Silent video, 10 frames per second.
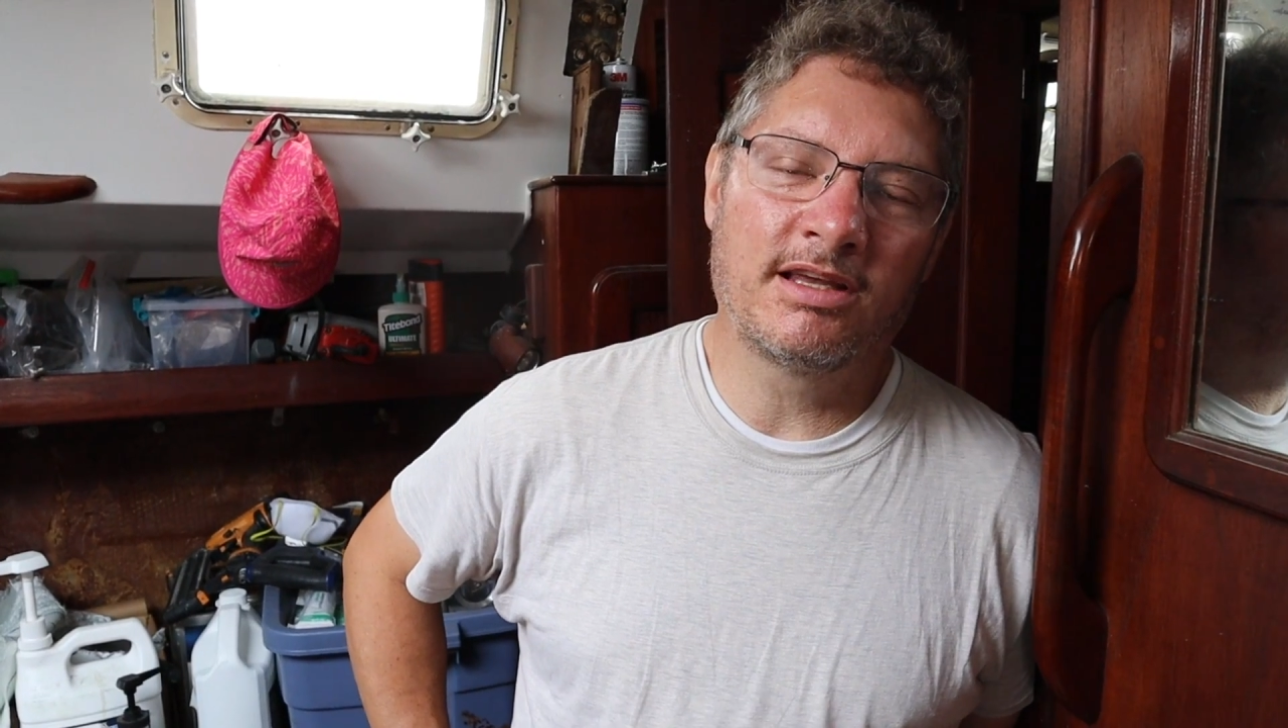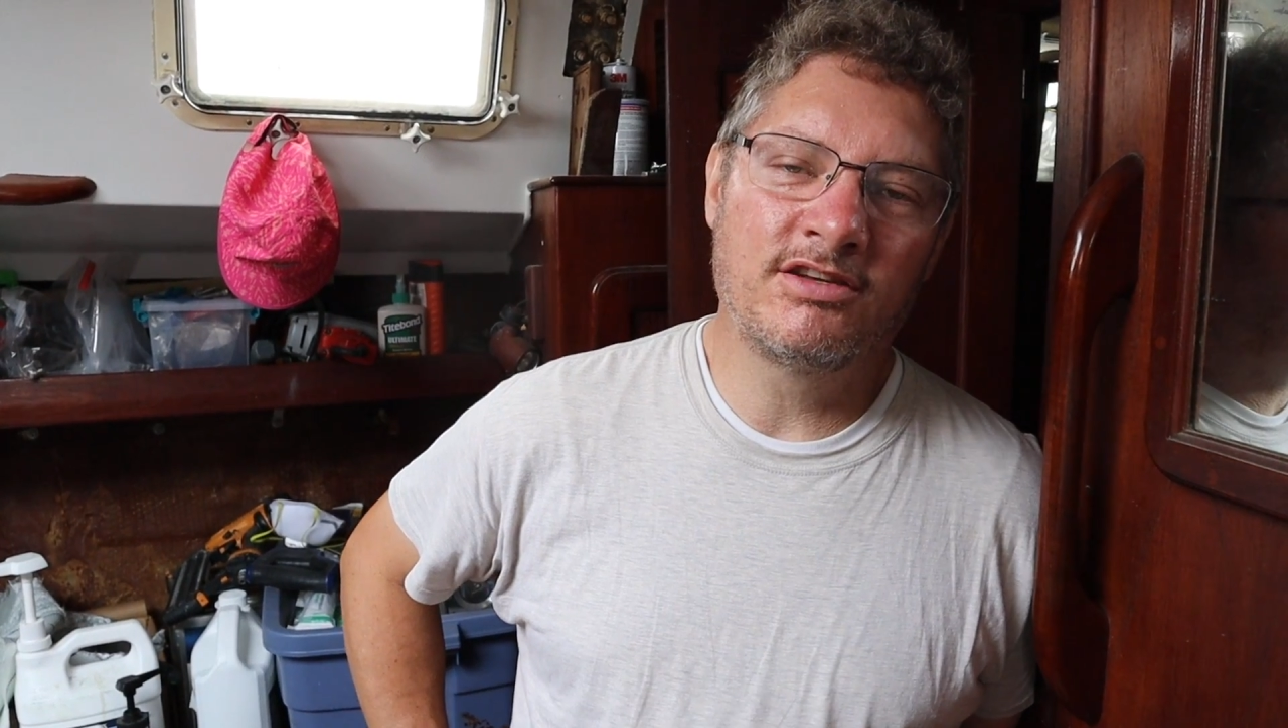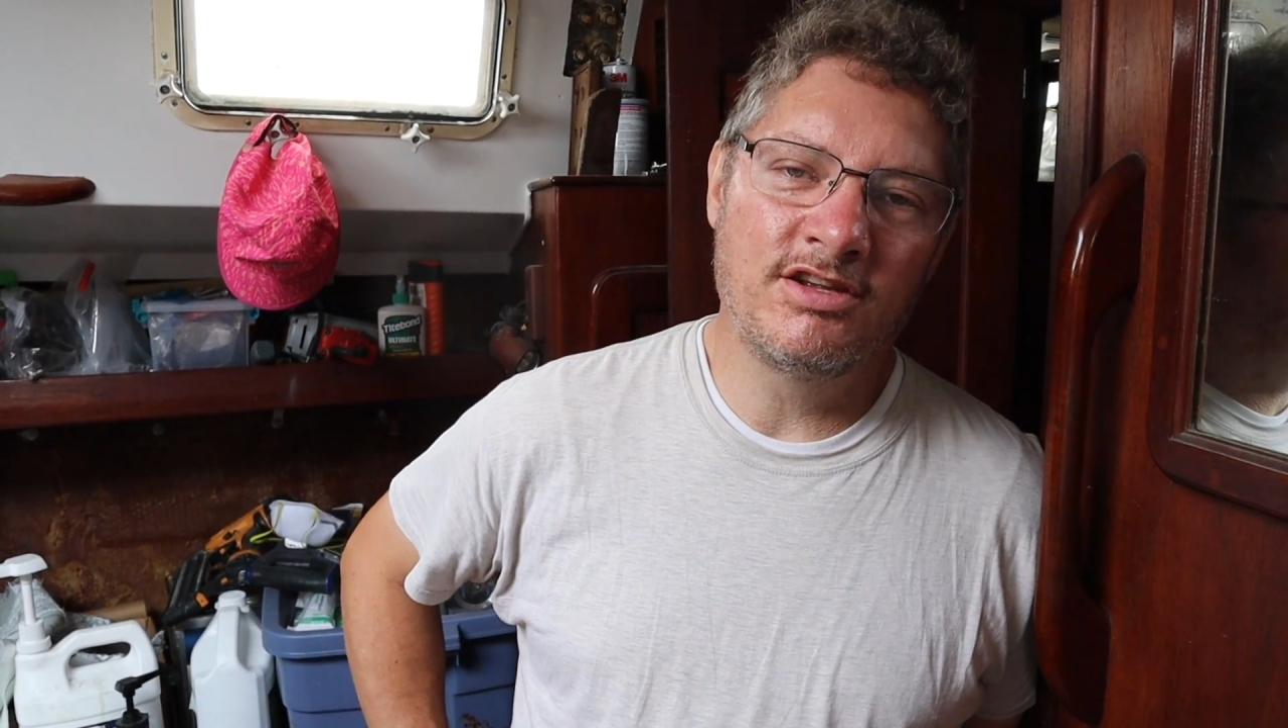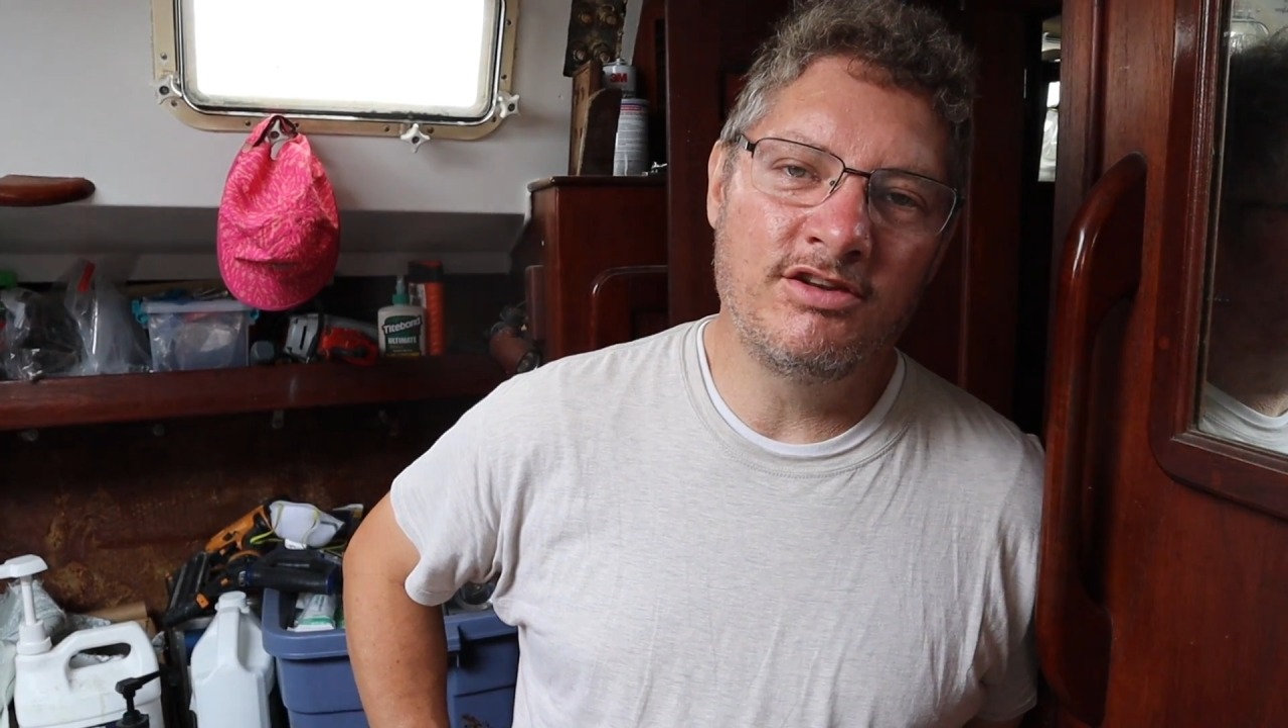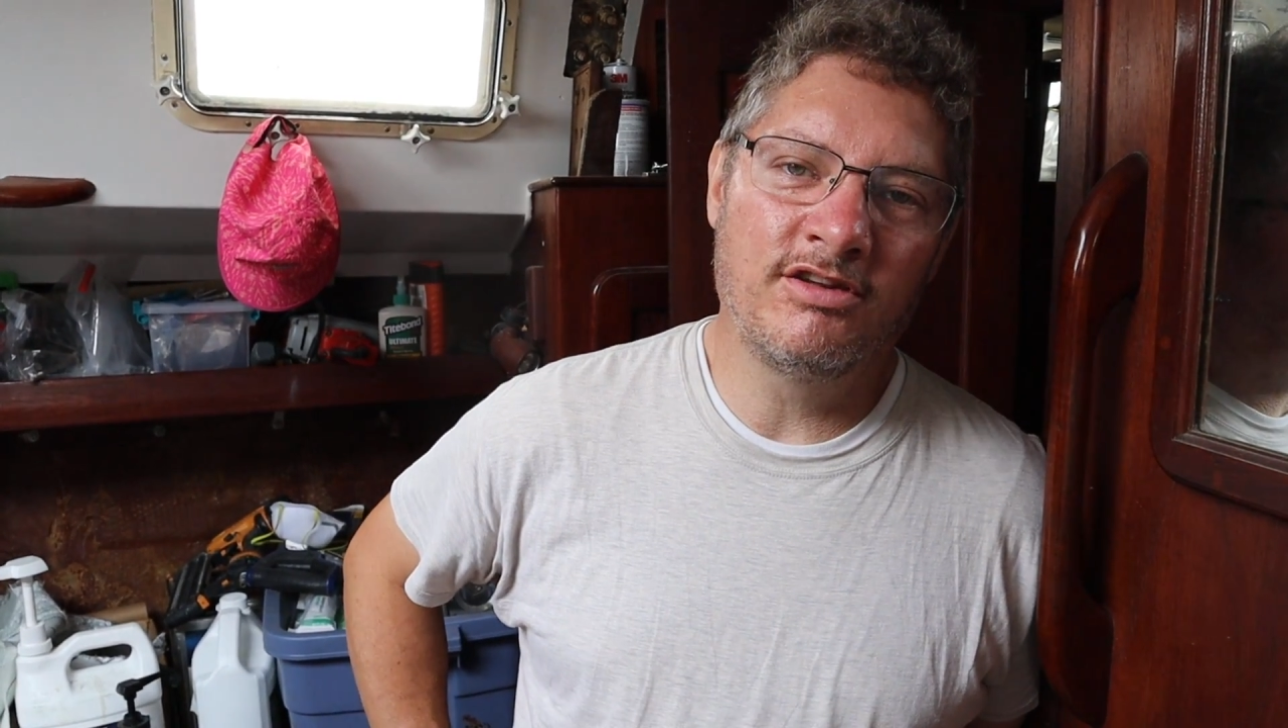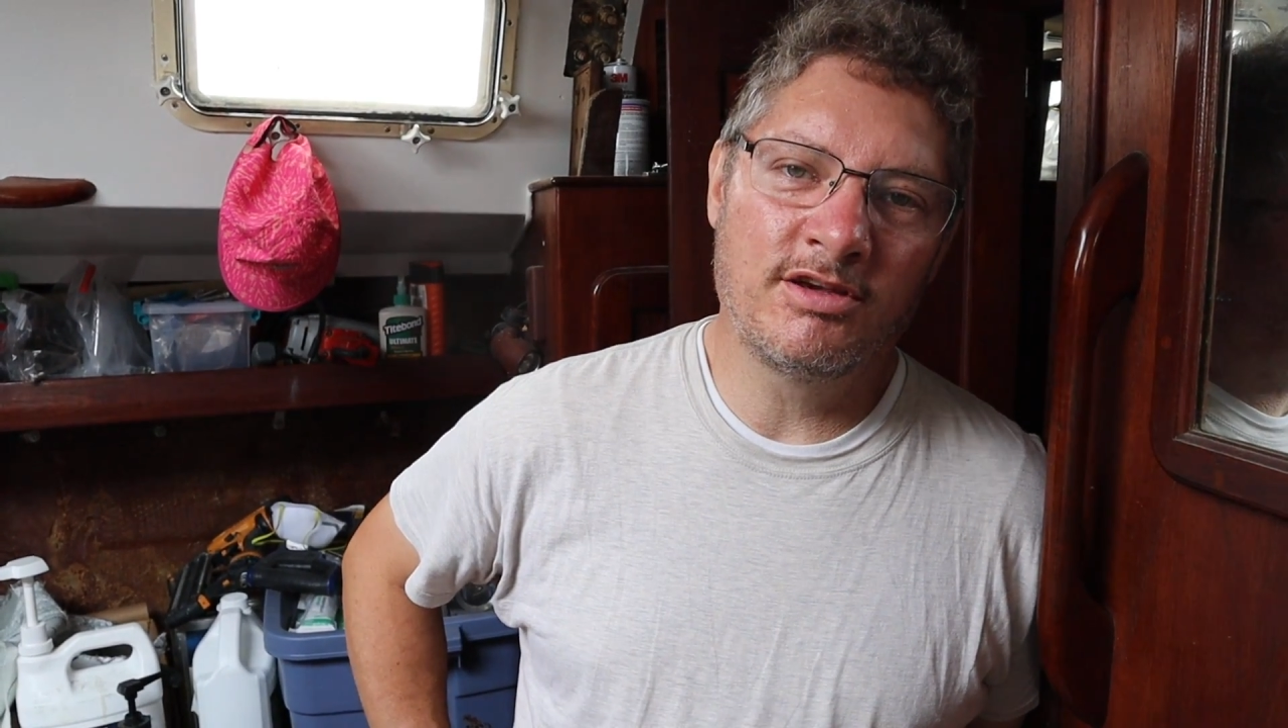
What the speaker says: continue to